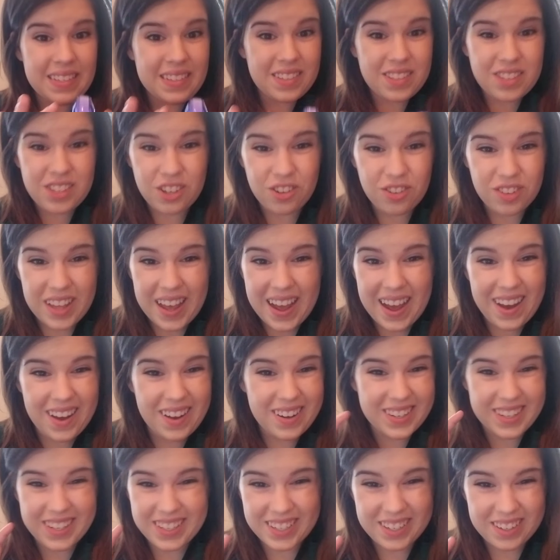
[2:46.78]
Too
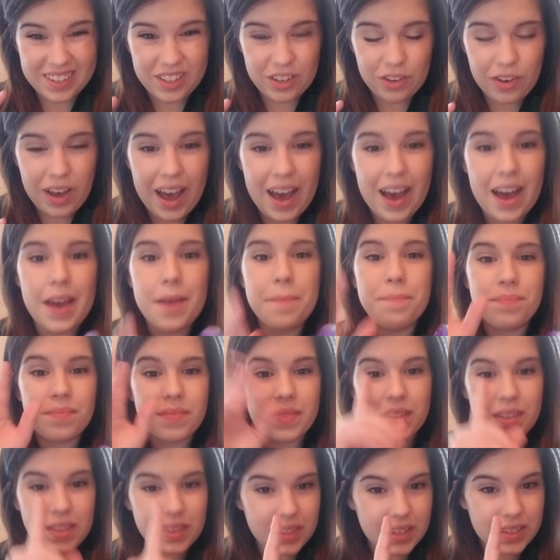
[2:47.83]
loud, a little too high.
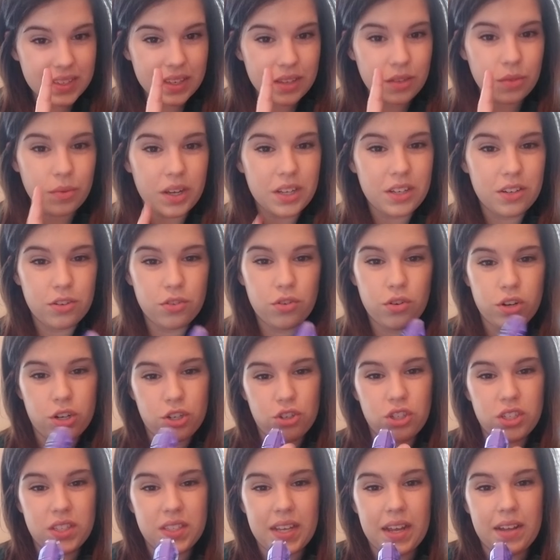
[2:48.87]
This is what your recorder
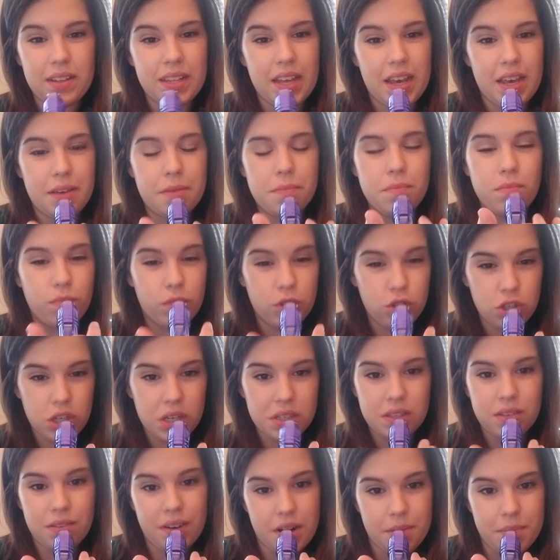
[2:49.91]
should sound like with
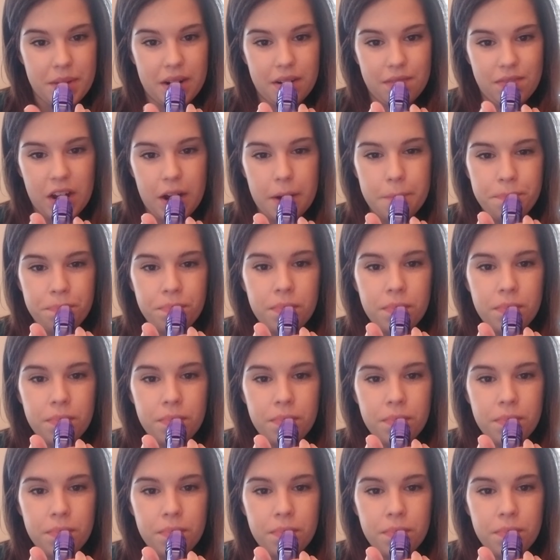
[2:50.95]
just the right amount of air.